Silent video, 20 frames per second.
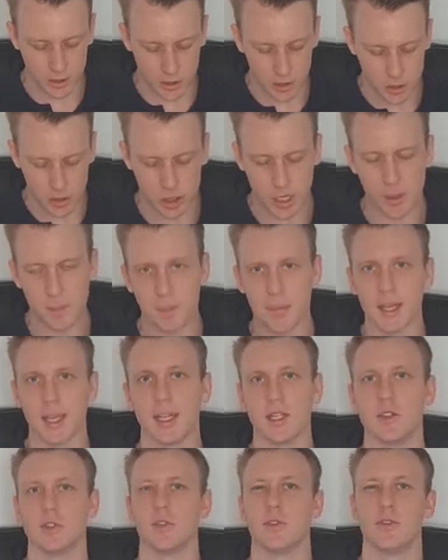jump
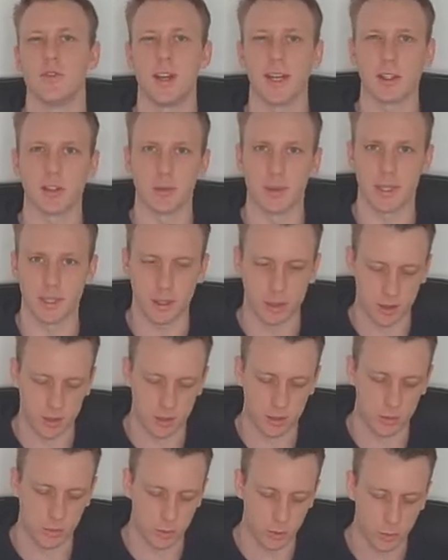into factor remainder
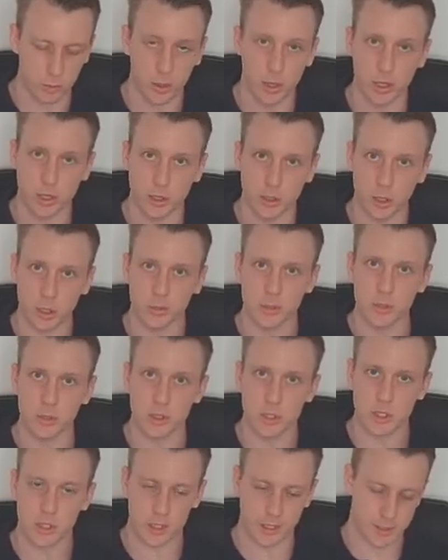theorem with
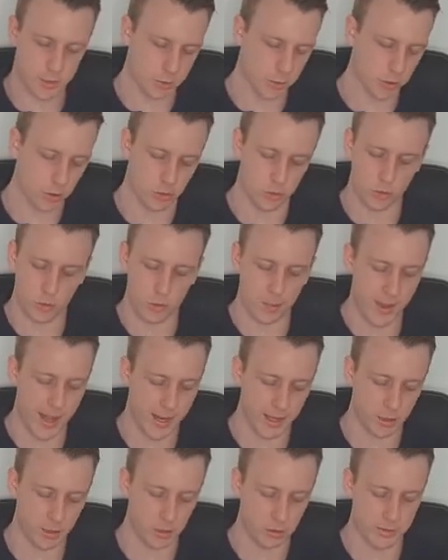polynomials, I just want to draw it
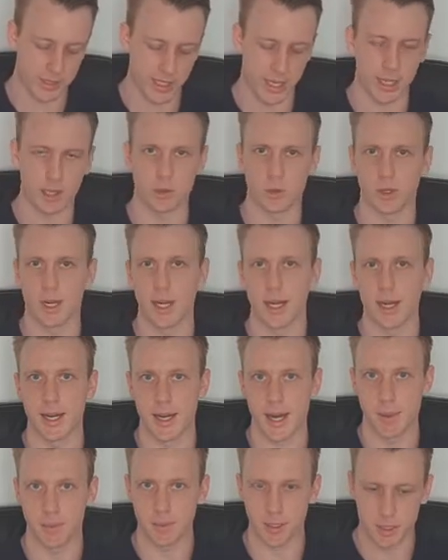back a little bit and look at
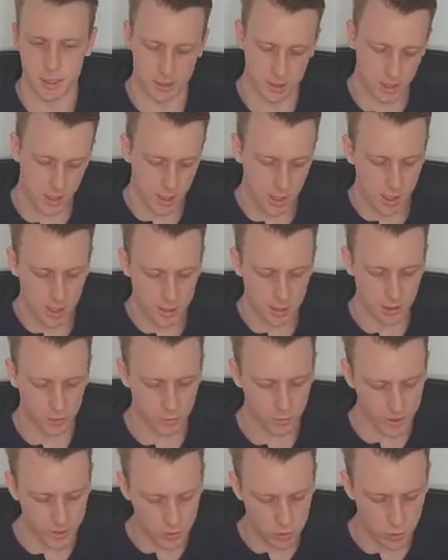numbers. So if
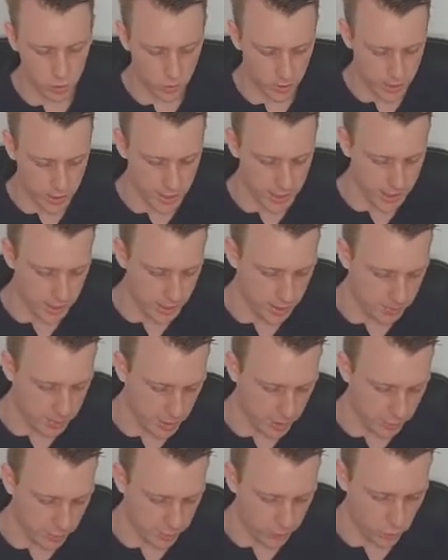we took the number
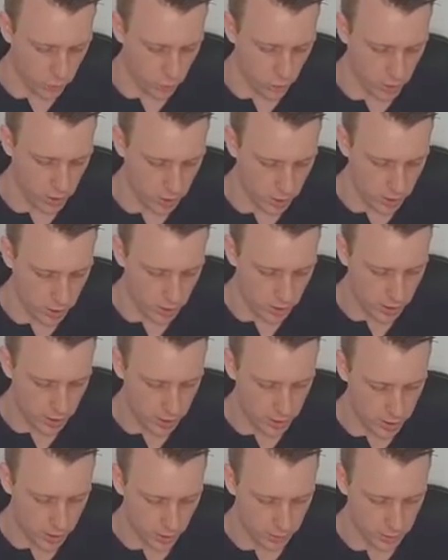4
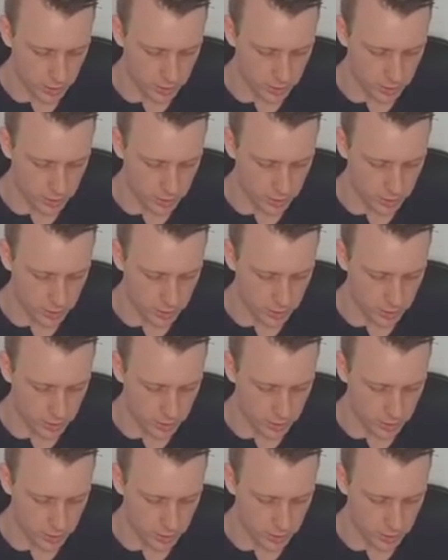and we